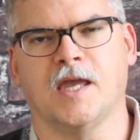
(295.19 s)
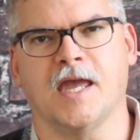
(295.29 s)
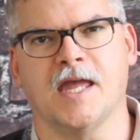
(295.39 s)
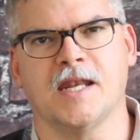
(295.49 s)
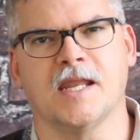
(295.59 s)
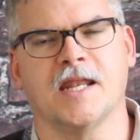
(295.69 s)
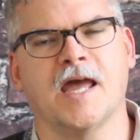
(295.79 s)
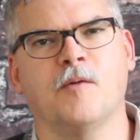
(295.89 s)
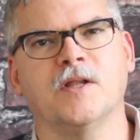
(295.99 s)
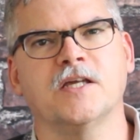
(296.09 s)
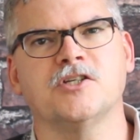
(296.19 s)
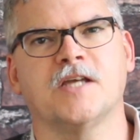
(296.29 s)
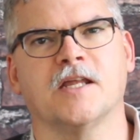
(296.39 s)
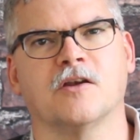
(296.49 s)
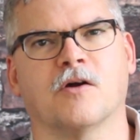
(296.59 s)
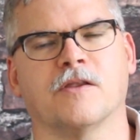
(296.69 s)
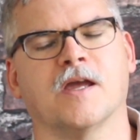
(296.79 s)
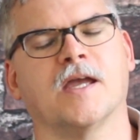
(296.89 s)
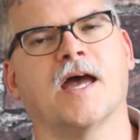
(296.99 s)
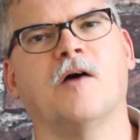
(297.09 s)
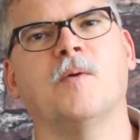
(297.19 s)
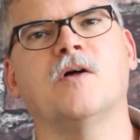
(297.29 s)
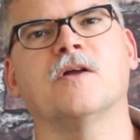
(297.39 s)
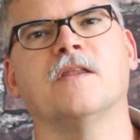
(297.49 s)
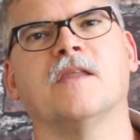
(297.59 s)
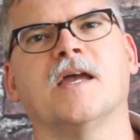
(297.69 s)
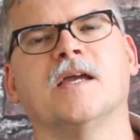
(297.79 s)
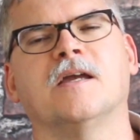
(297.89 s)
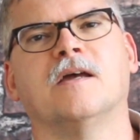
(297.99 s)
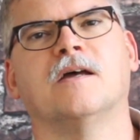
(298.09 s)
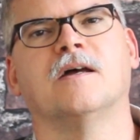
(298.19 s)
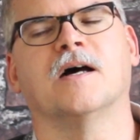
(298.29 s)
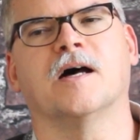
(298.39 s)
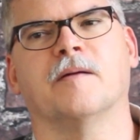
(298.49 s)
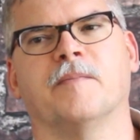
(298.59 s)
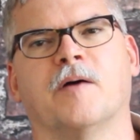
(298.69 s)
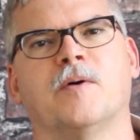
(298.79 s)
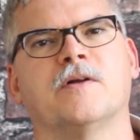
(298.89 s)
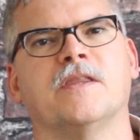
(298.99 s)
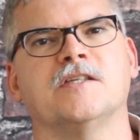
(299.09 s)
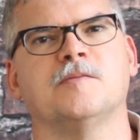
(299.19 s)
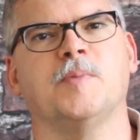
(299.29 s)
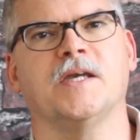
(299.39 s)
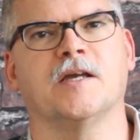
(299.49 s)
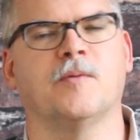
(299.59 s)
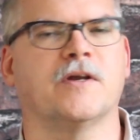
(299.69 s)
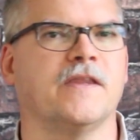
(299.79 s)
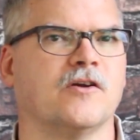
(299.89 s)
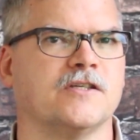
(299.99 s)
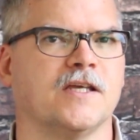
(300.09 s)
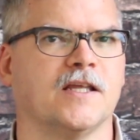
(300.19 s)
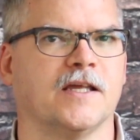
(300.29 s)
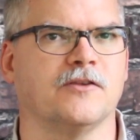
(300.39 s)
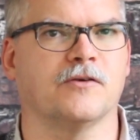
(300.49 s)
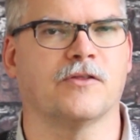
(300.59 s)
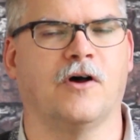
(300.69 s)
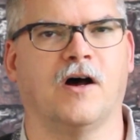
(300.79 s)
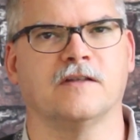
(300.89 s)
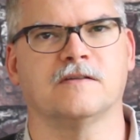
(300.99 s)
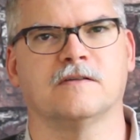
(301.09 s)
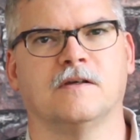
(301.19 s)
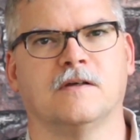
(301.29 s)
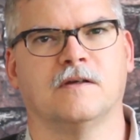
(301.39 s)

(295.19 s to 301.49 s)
And, and how well educated are they? How well can they, um, how well can they speak? How well can they articulate their thoughts?